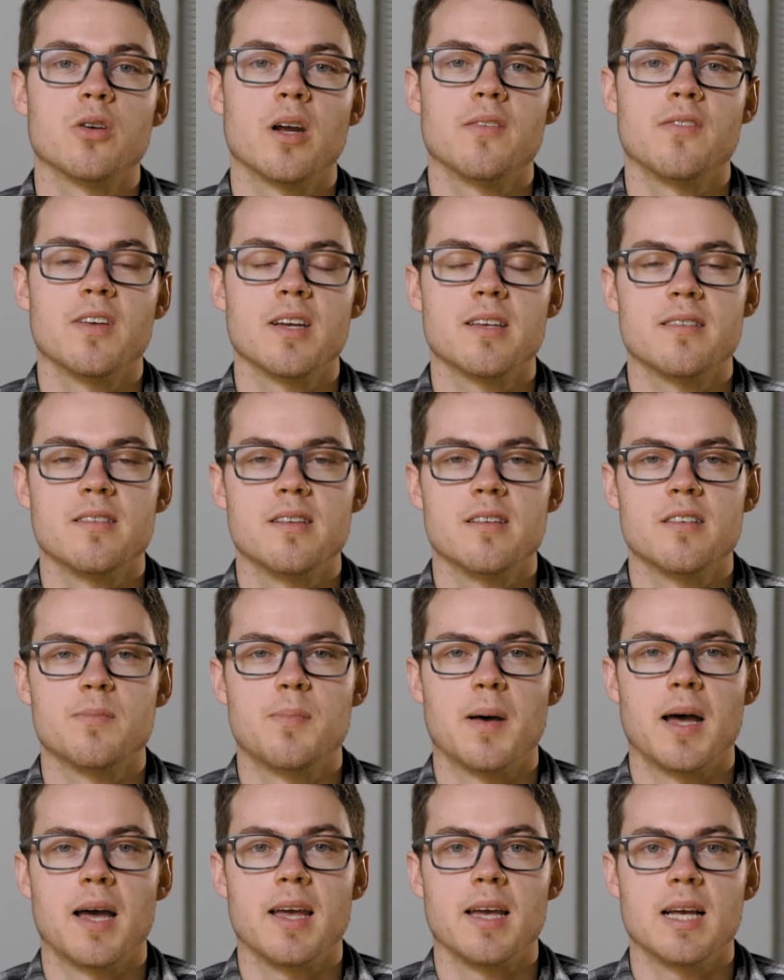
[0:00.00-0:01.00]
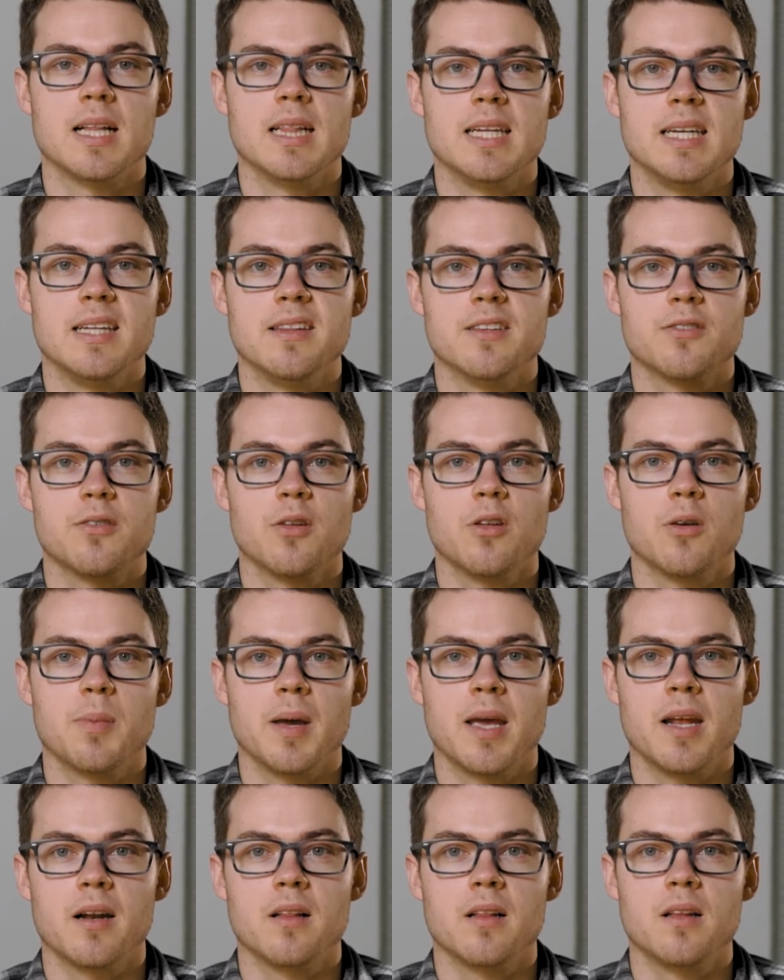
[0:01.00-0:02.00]
to fix this by cleaning the solar
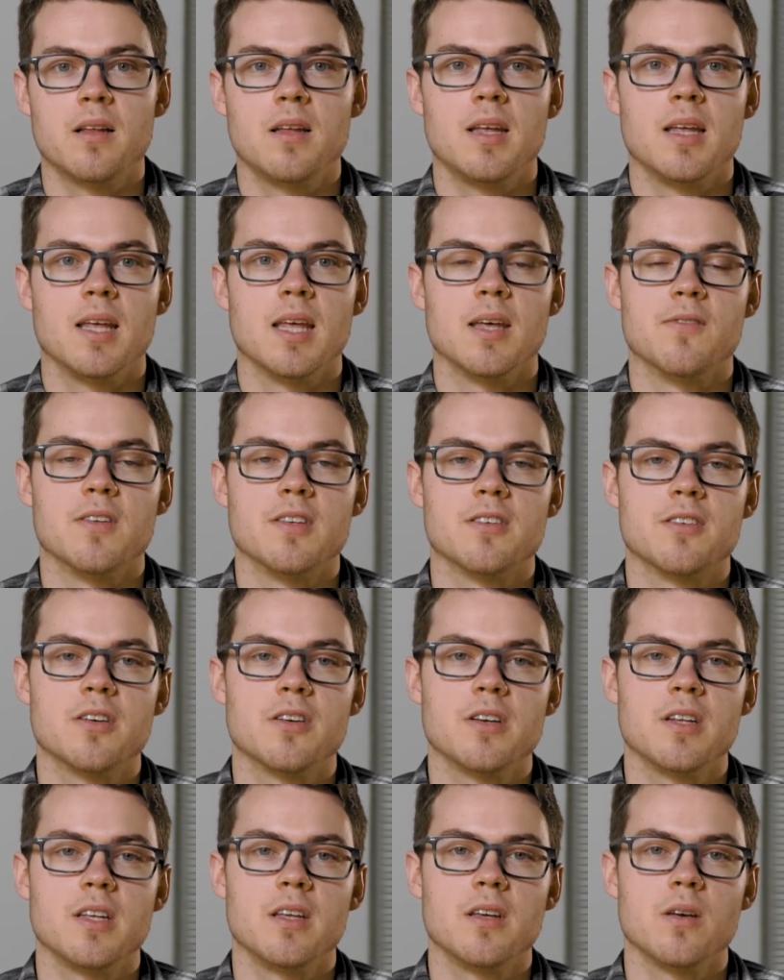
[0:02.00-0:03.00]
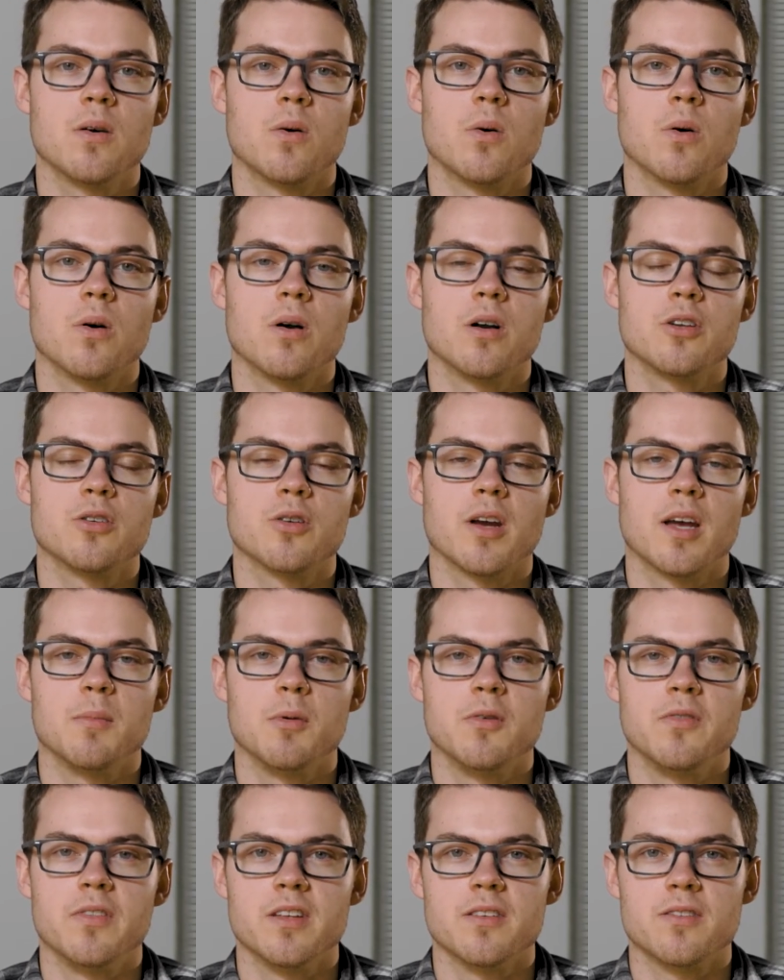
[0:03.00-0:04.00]
panel if it's dirty, or try
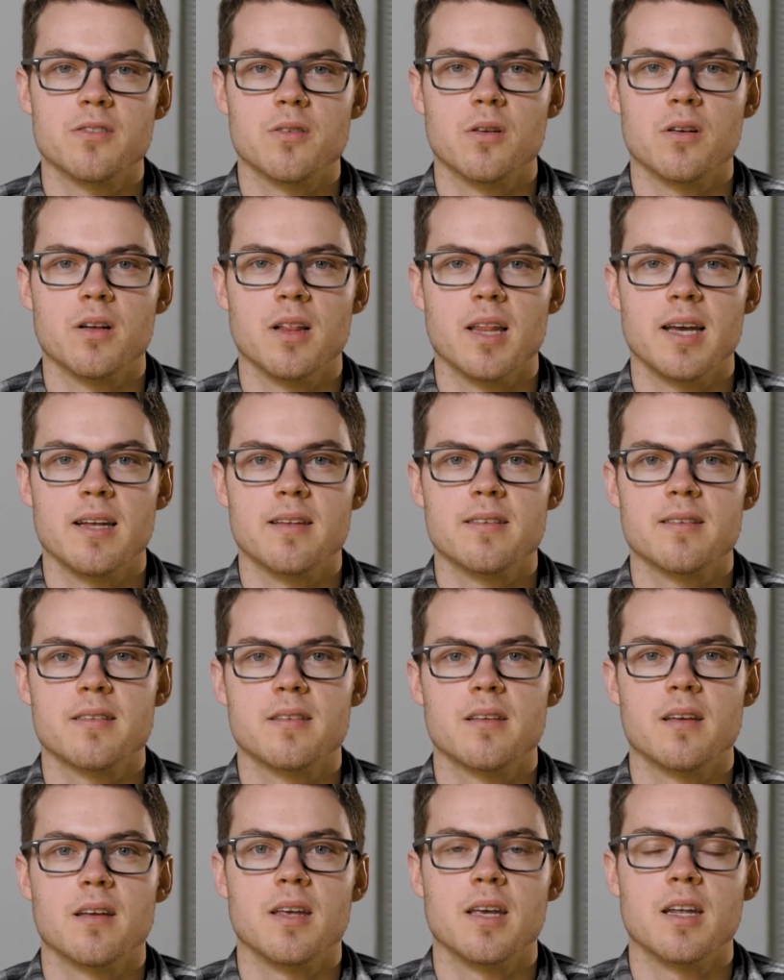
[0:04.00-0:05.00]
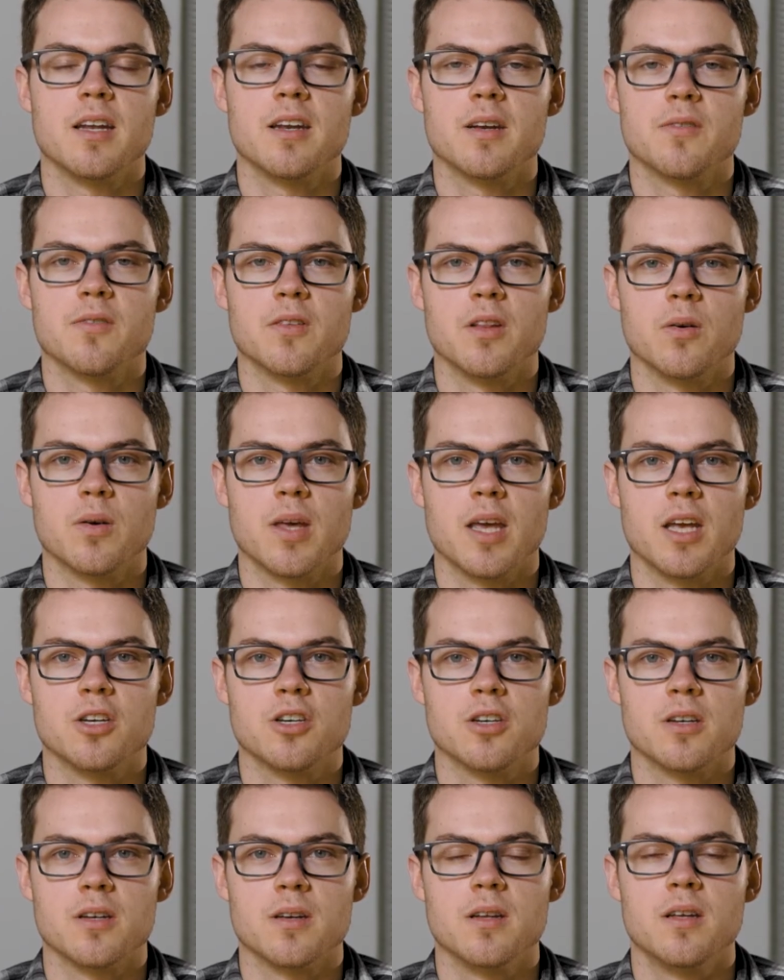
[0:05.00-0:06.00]
moving the solar lights in a different
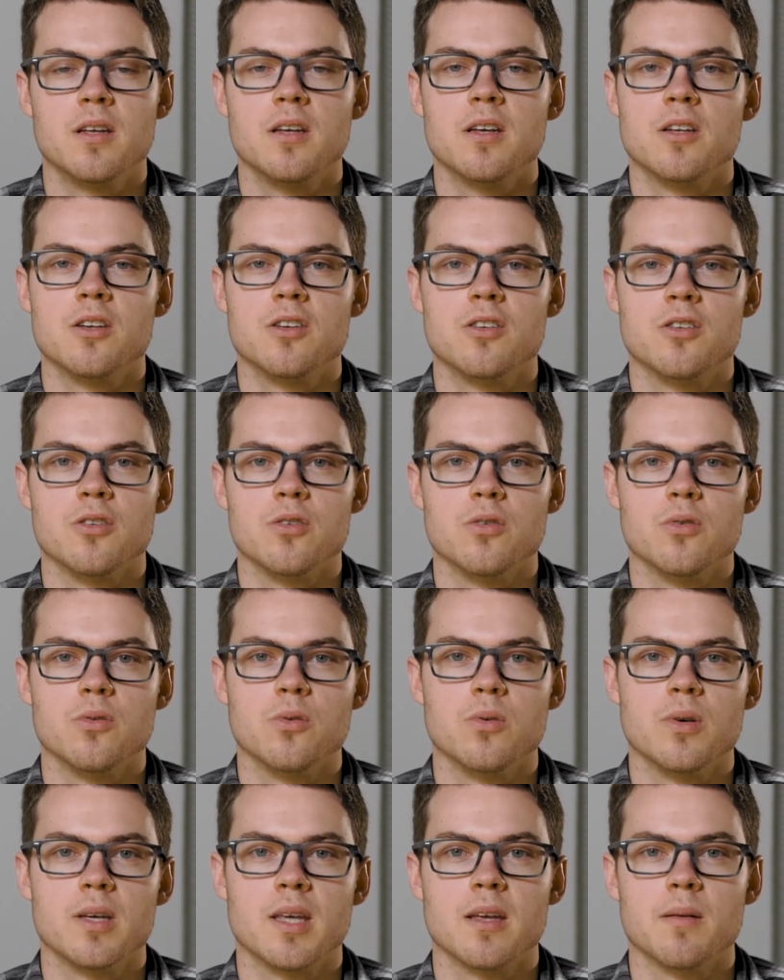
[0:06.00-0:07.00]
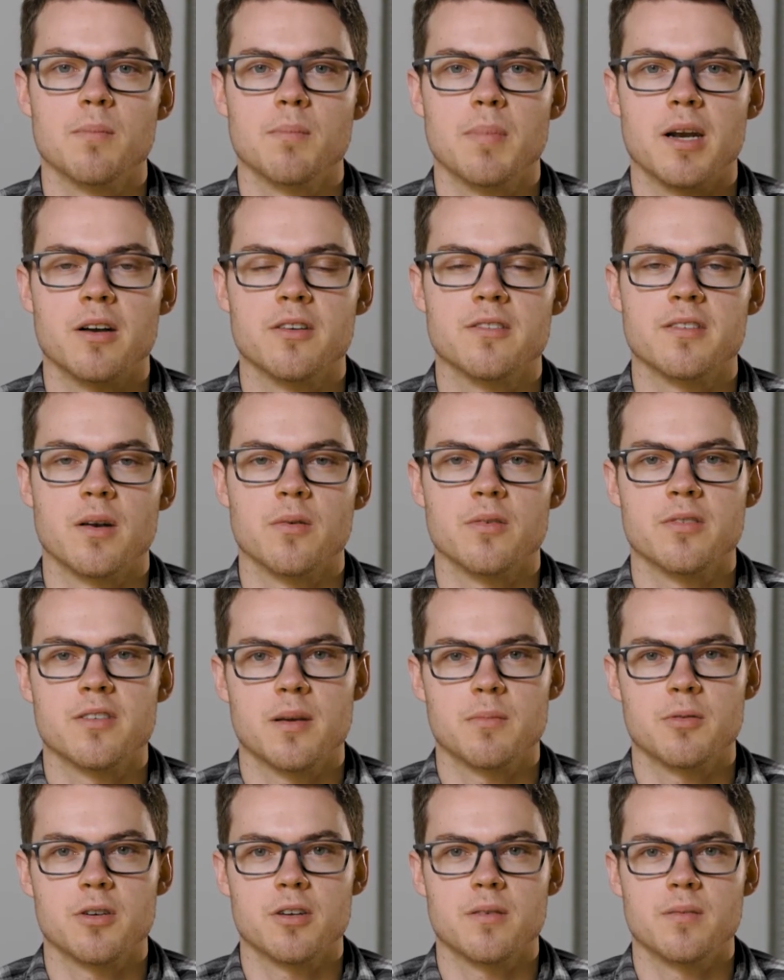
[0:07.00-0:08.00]
location to get better sun
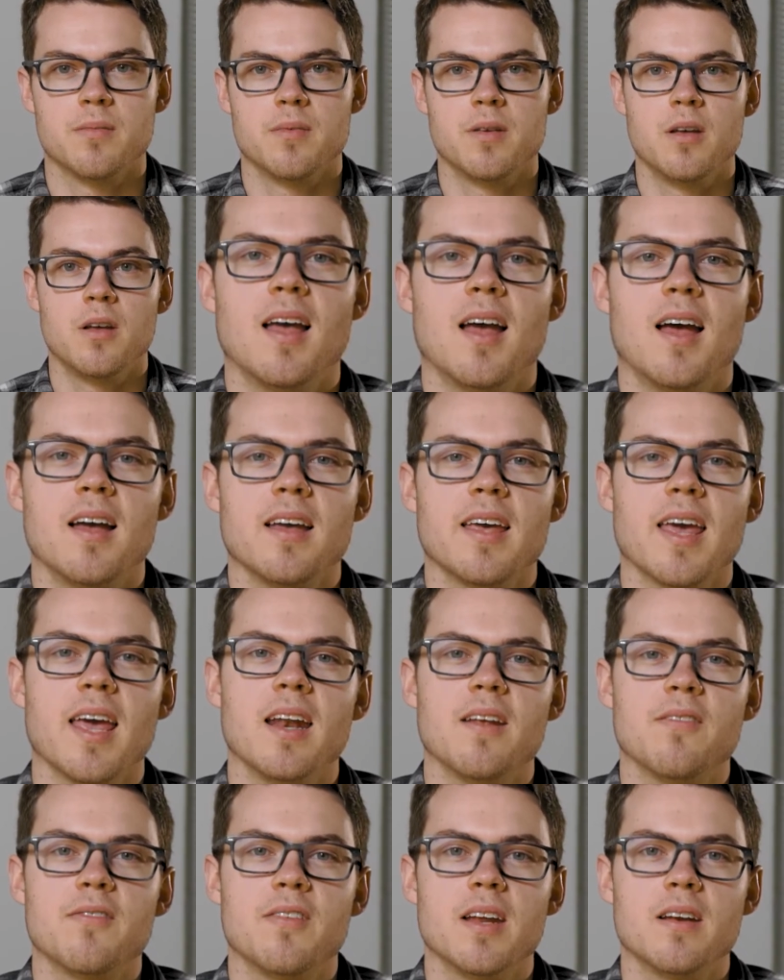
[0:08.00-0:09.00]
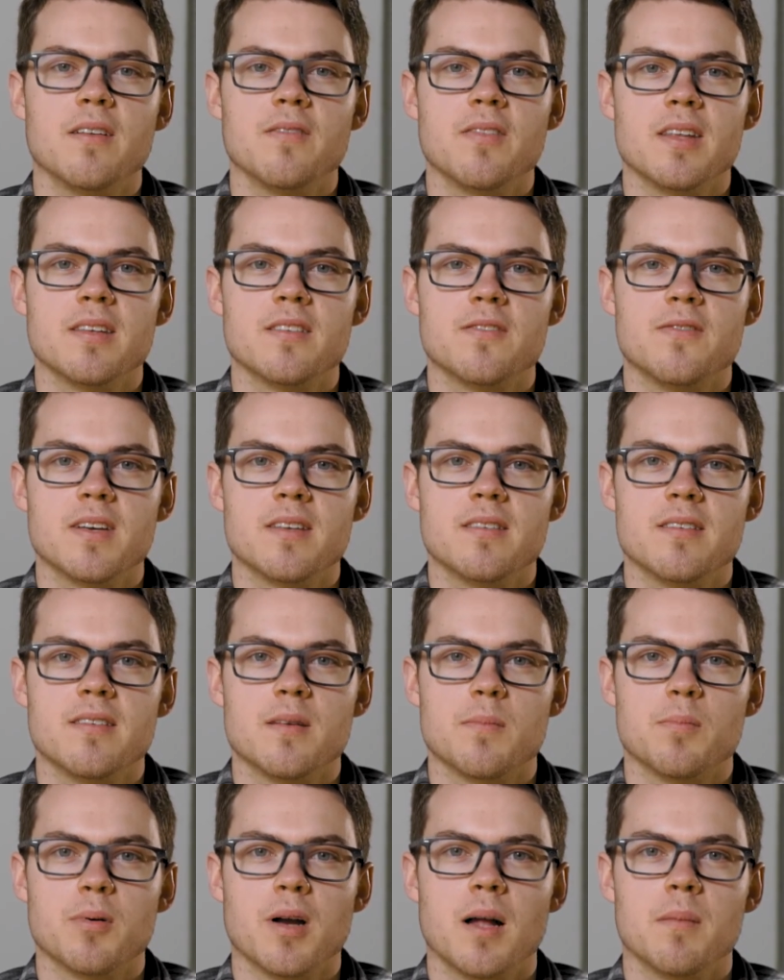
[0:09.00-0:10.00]
reception. Again, if none of this fixes
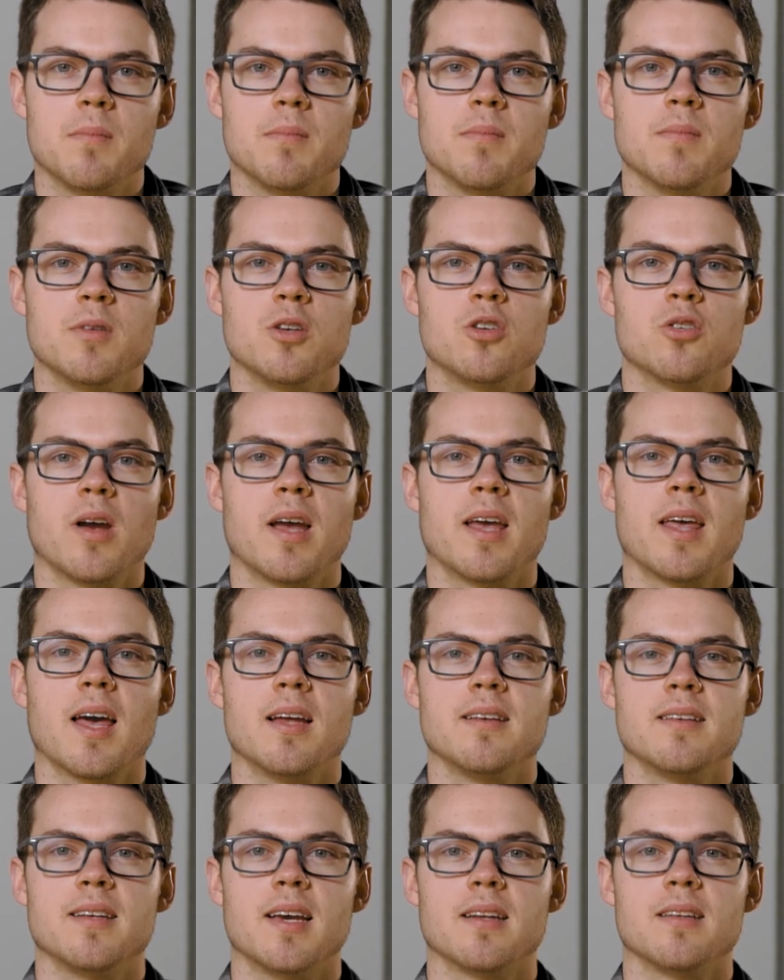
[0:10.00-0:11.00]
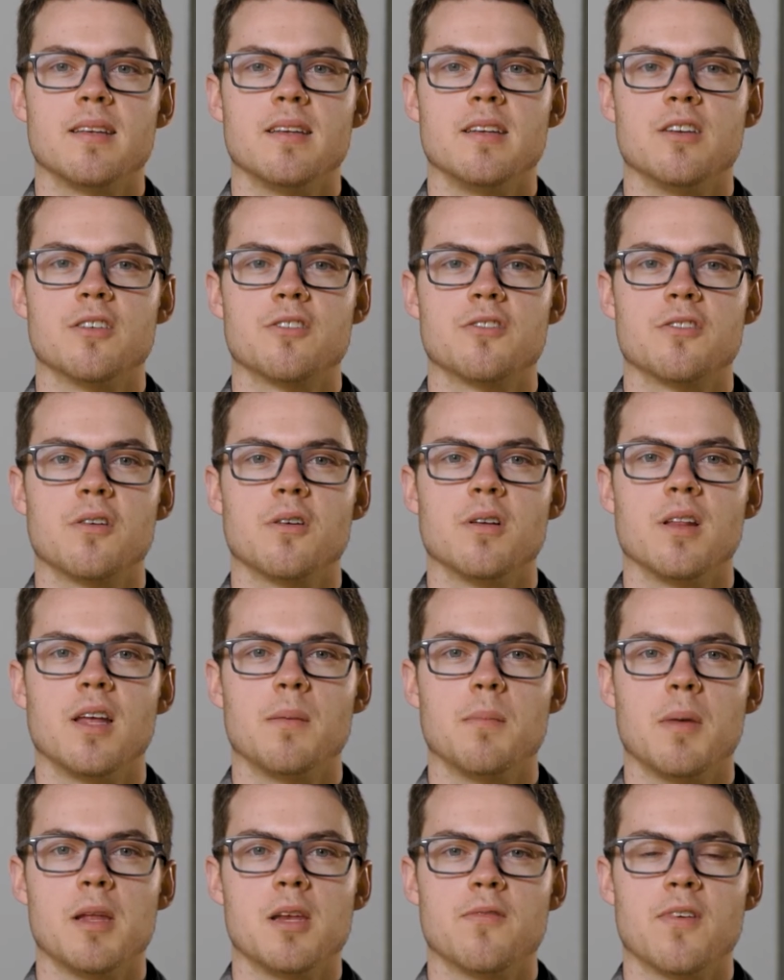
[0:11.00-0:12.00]
the problem, try contacting your solar
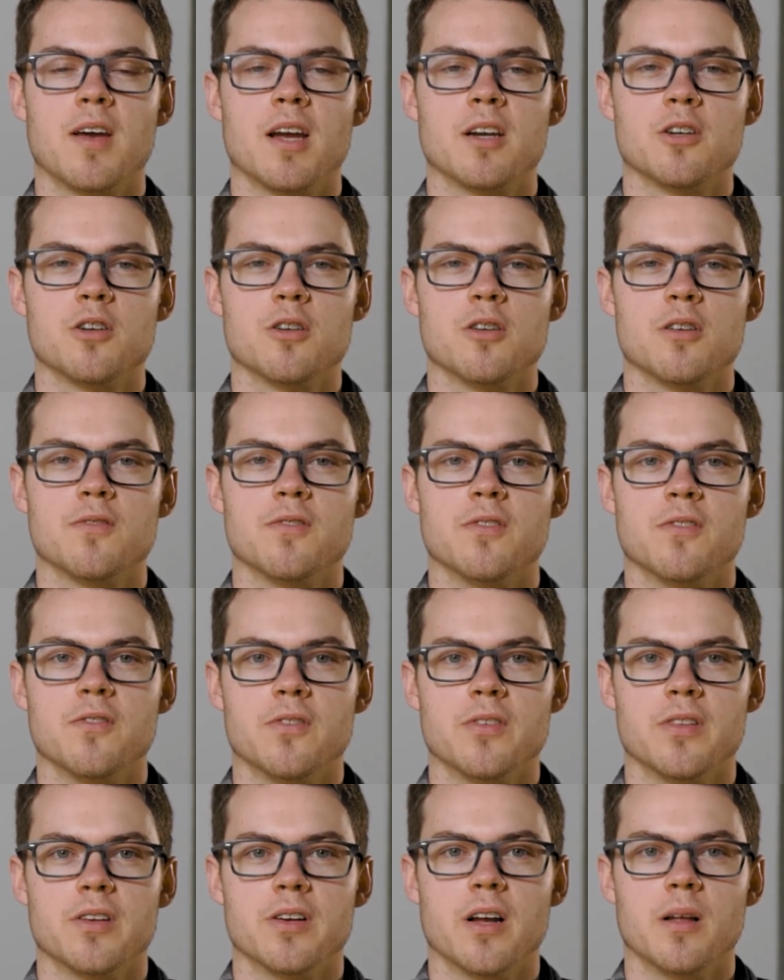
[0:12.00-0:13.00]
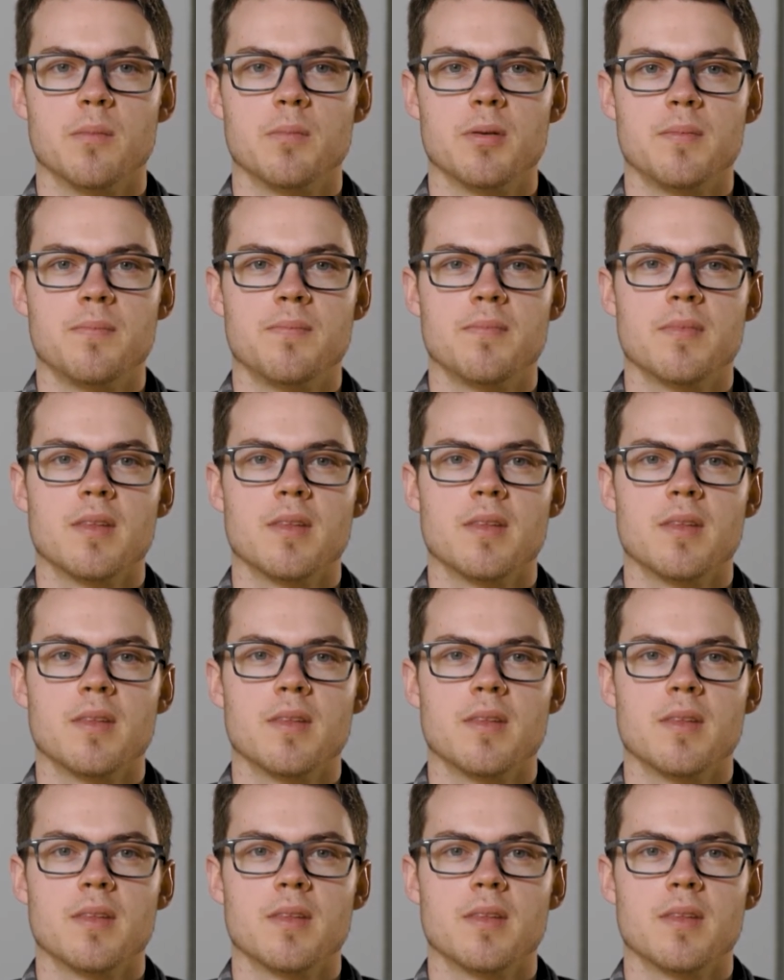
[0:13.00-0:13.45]
light manufacturer for further help.